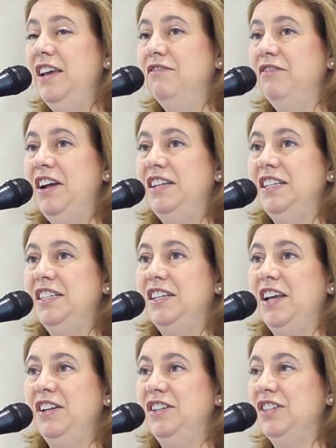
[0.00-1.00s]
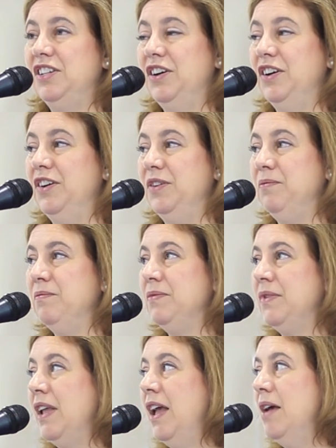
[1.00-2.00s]
it raises concern.
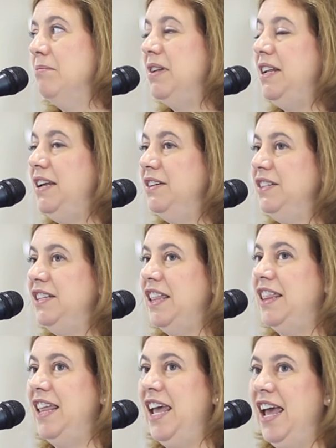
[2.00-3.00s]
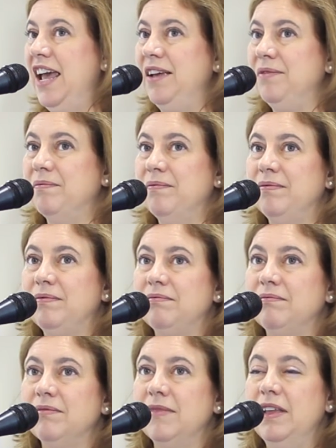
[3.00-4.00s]
But here's the thing.
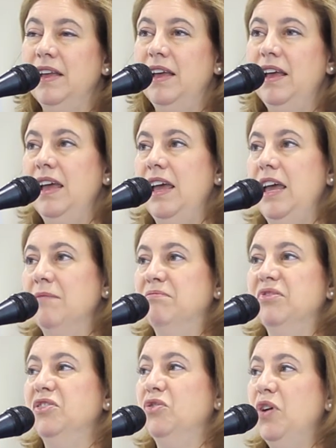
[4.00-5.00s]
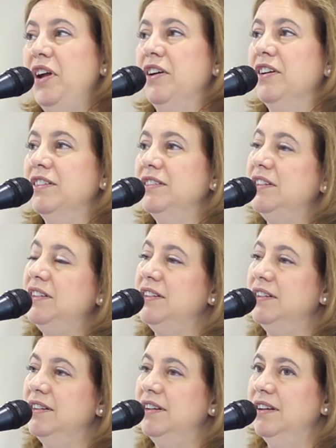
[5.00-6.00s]

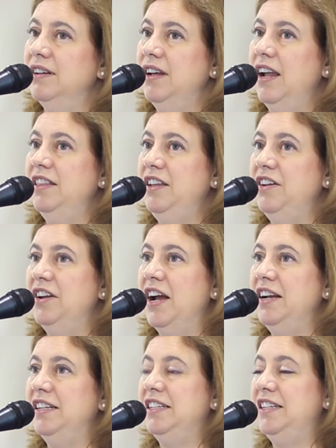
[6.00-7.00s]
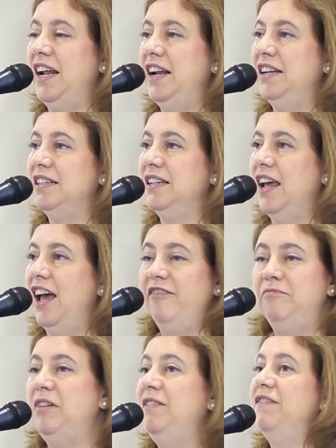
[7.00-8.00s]
Employers in the United States
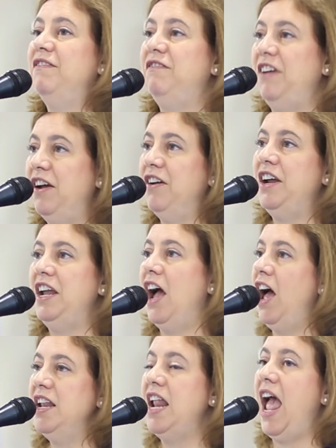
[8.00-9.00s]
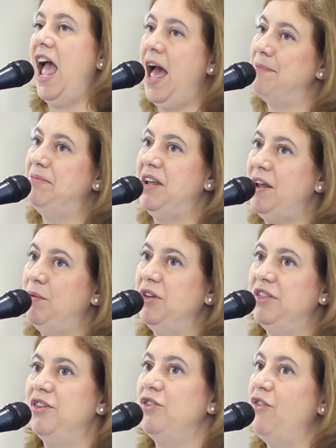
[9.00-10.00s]
have been very unhappy
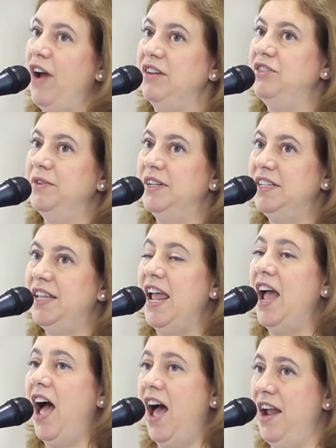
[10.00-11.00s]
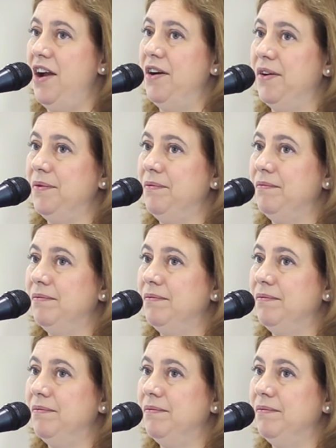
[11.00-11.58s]
with the graduates they hire.